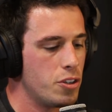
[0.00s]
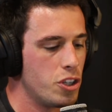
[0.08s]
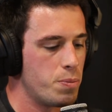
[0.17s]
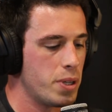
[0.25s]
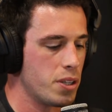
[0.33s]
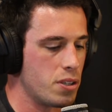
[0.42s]

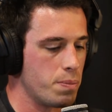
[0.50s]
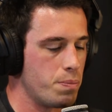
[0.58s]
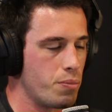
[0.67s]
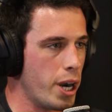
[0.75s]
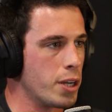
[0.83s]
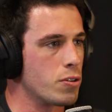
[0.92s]
Just because the
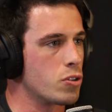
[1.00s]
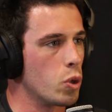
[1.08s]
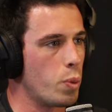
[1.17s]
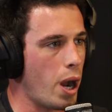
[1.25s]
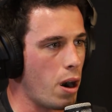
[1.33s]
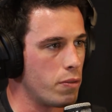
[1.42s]
brakes are so
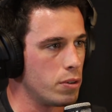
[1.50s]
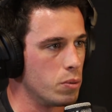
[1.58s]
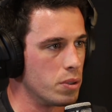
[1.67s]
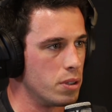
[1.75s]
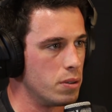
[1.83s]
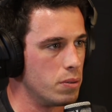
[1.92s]

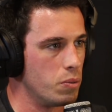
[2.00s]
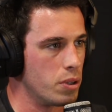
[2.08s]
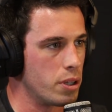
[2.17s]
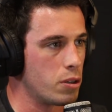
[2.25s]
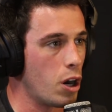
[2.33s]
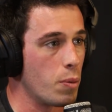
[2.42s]
powerful
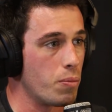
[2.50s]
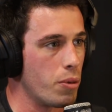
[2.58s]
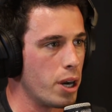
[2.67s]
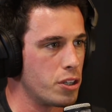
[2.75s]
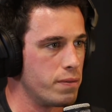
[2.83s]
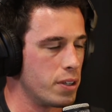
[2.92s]
with the carbon
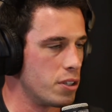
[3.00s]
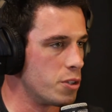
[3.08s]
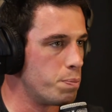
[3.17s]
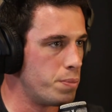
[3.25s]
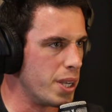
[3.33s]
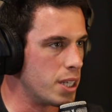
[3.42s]
brakes, and you've got
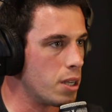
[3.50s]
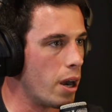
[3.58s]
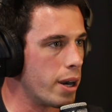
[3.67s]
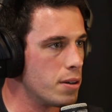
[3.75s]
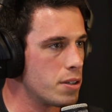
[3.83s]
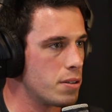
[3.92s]
these big
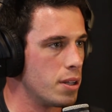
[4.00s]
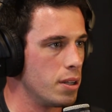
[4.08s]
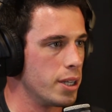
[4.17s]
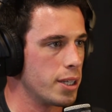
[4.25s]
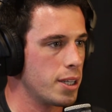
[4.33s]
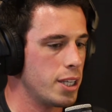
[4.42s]
tires that
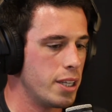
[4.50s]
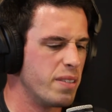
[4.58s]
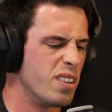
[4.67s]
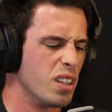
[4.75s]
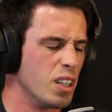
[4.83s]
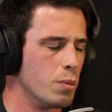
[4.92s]
like
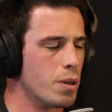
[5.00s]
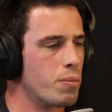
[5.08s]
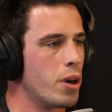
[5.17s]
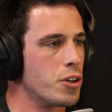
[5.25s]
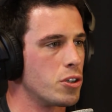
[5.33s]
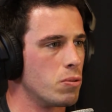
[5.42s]
even a little bit of
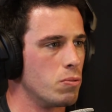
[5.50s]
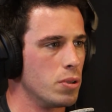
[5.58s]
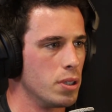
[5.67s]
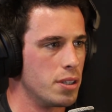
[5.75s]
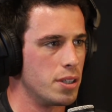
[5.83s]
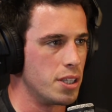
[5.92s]
pressure
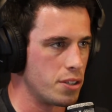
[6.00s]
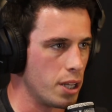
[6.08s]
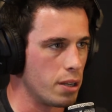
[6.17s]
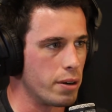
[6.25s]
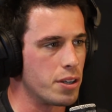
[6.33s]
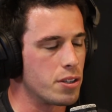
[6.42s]
really
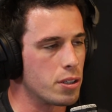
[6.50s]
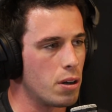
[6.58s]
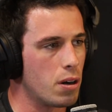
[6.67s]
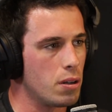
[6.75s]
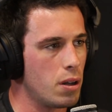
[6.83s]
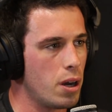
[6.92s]
decelerates the
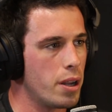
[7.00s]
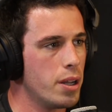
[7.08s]
car a lot.